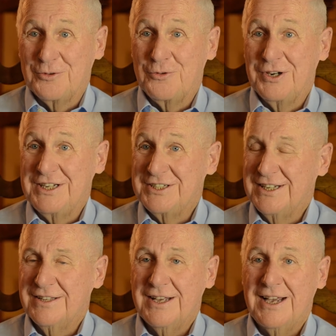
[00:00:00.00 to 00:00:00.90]
when he's
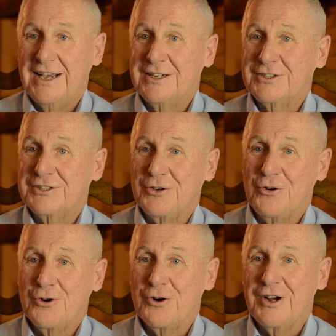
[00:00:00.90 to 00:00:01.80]
in the house
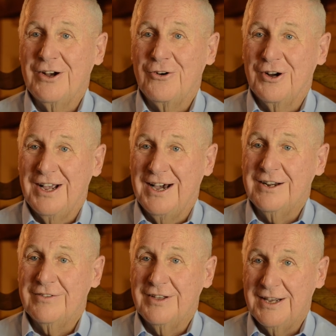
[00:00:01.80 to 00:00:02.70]
or
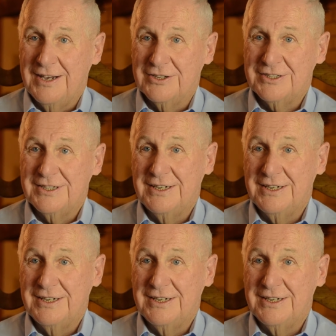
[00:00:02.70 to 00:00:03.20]
out of the house.